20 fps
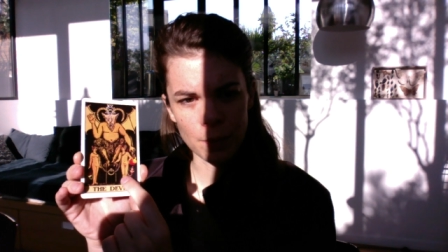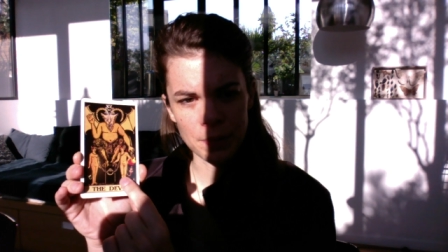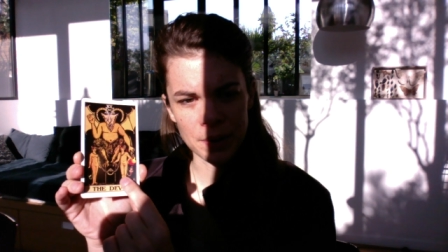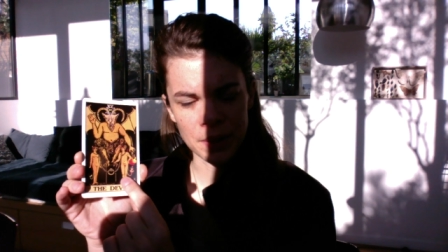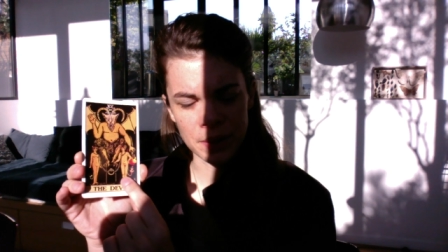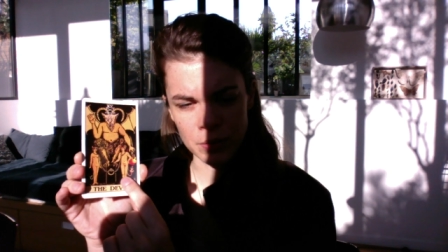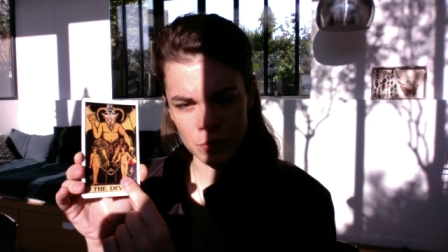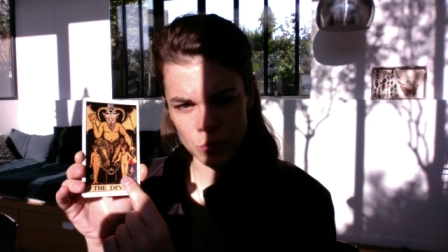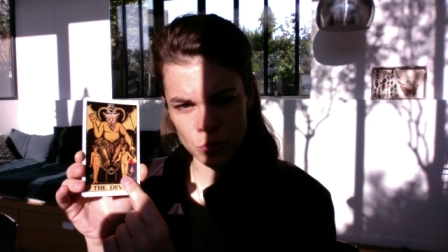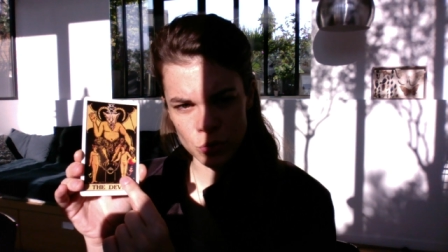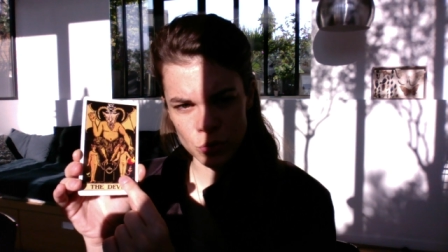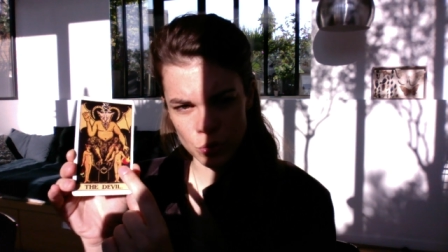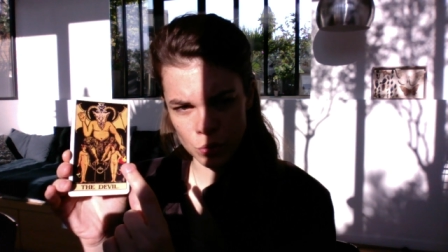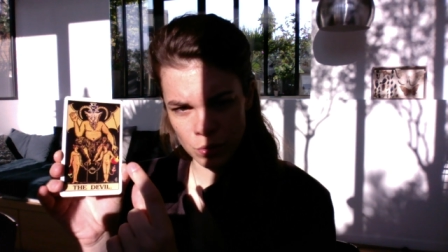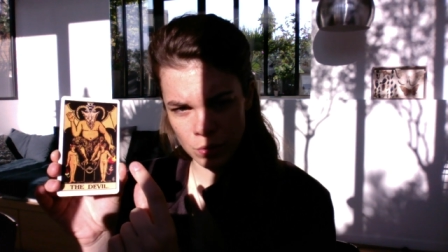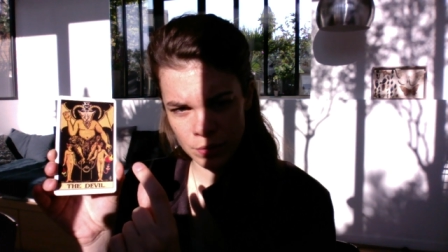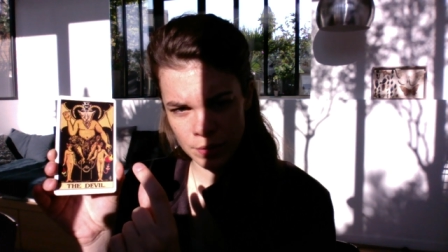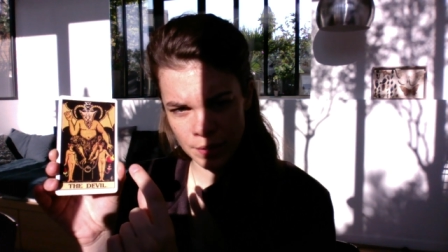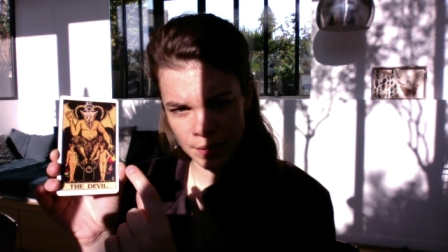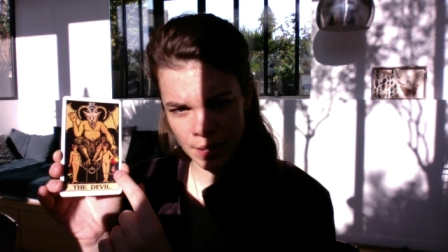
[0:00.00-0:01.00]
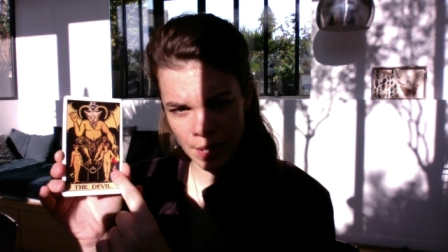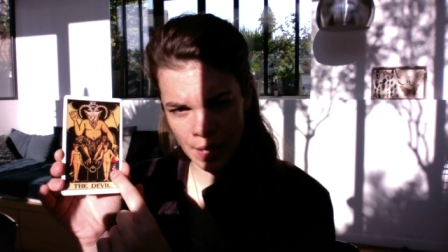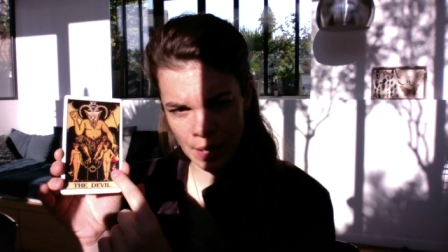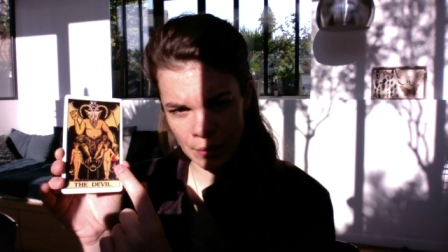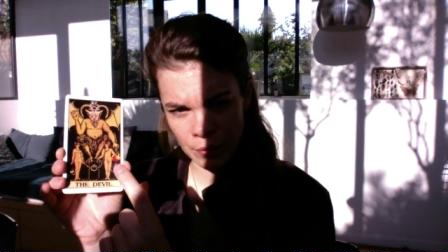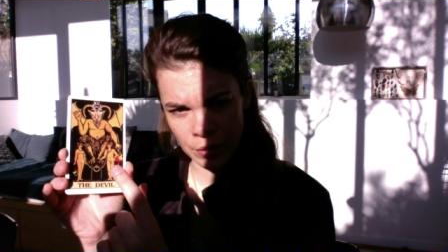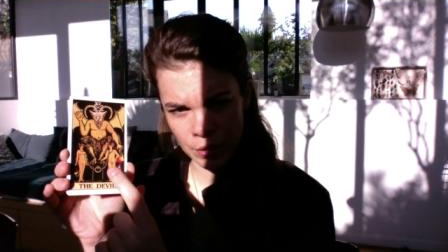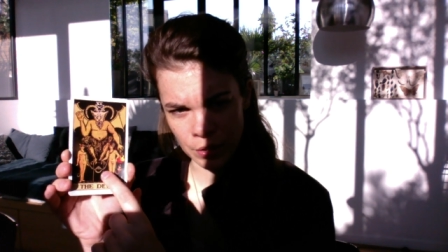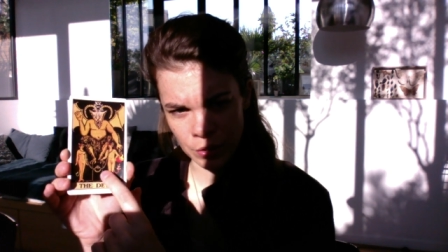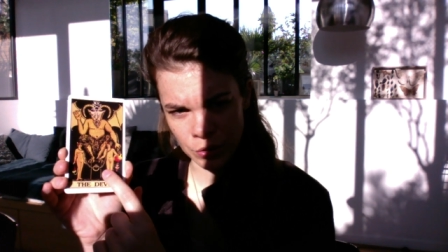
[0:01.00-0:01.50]
being controlled, and how
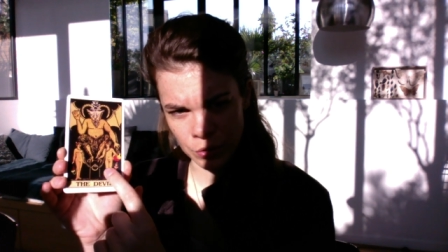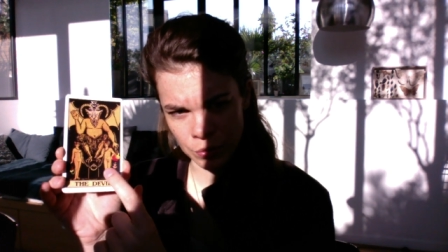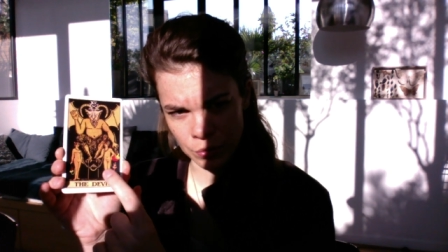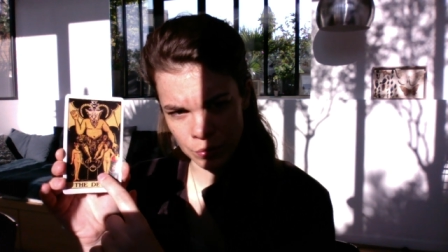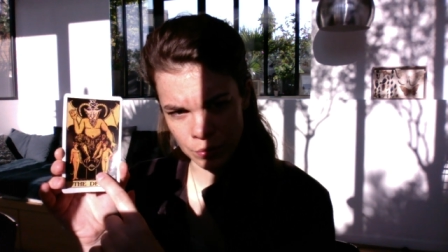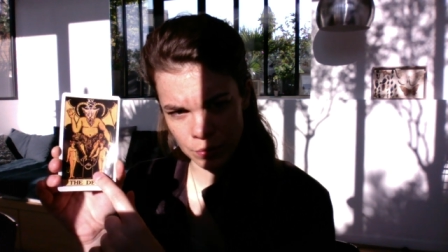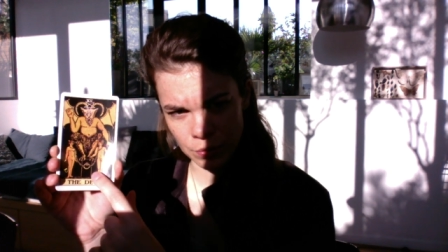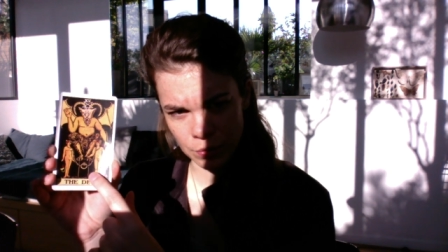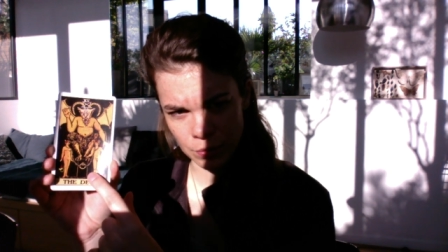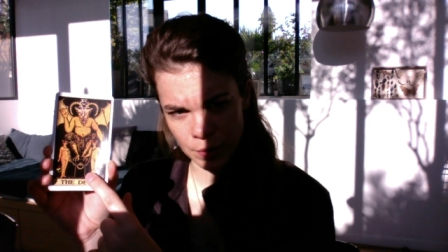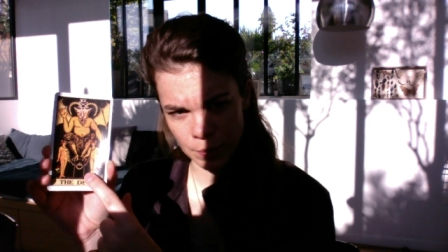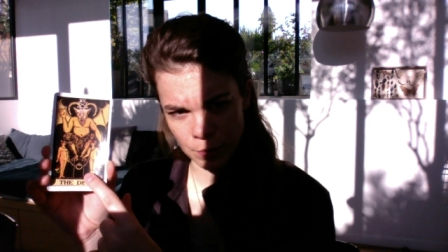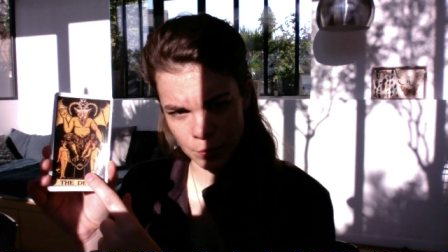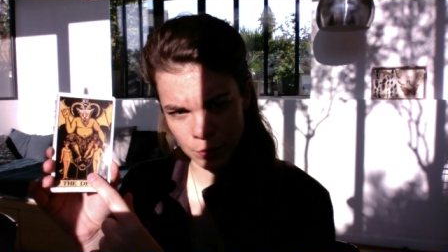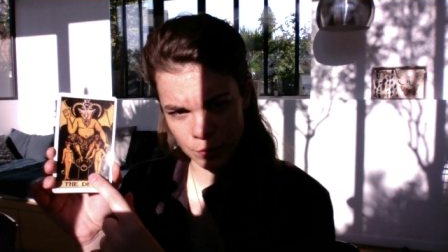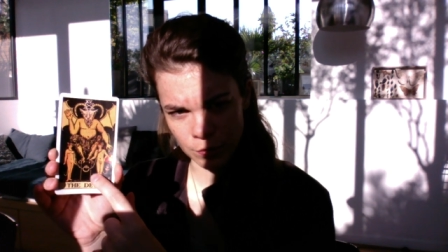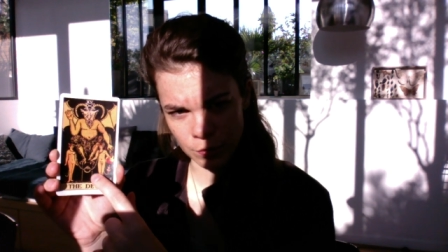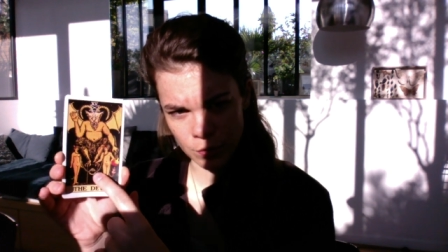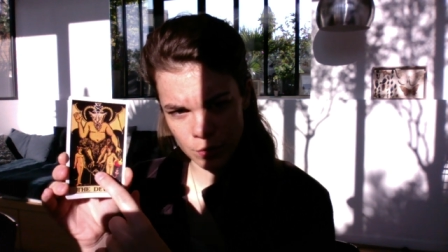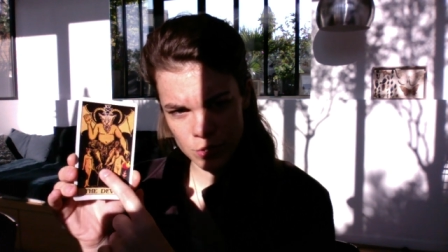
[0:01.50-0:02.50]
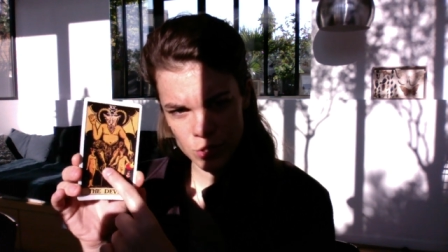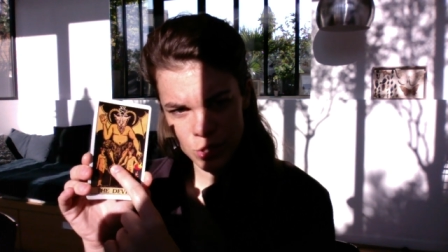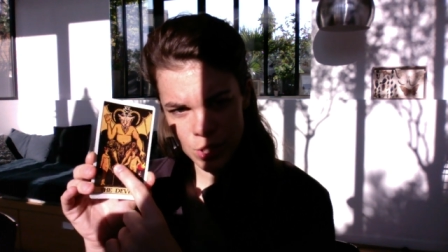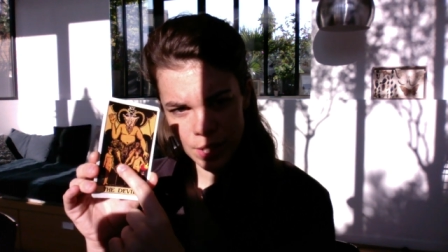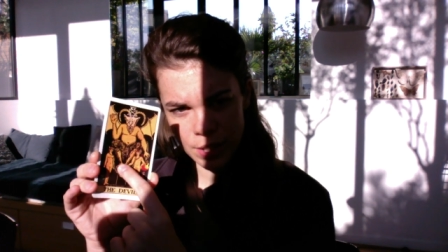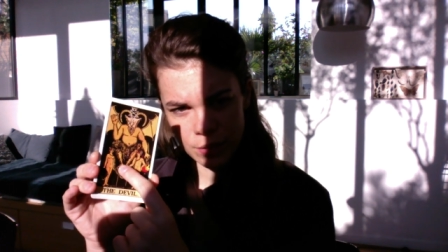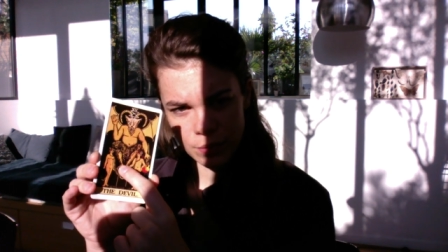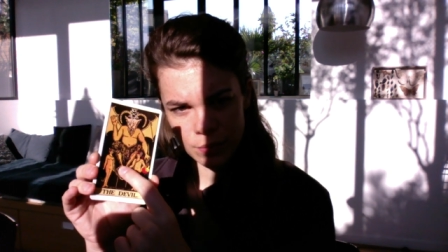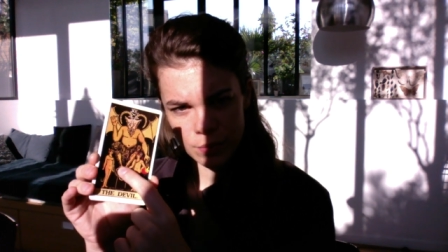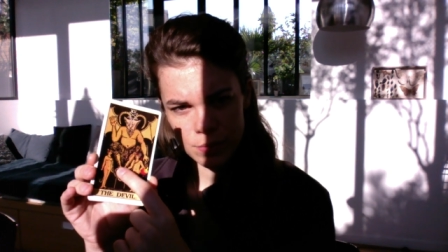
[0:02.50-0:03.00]
can you remove those
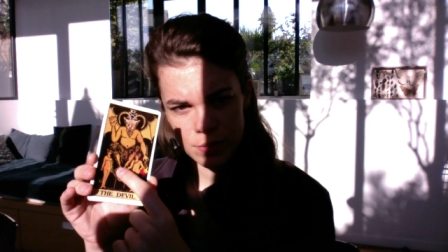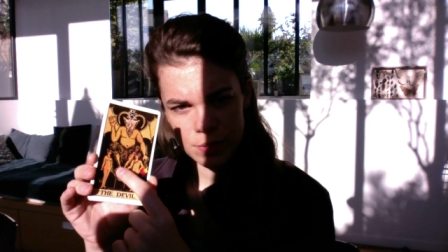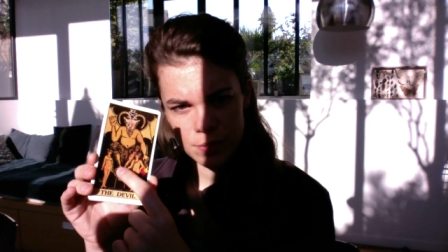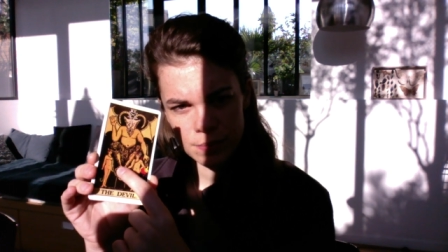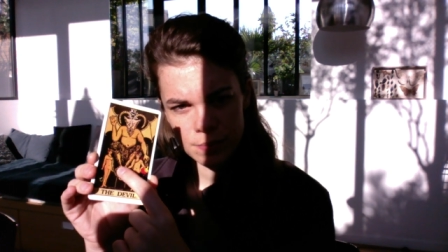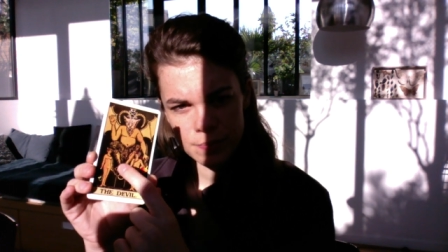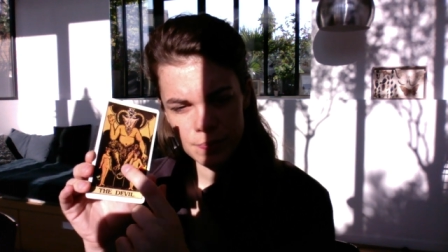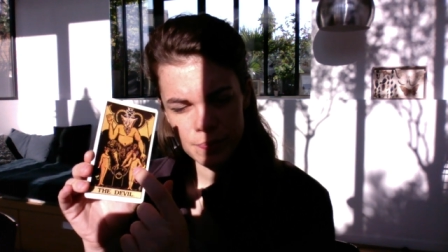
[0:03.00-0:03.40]
shackles.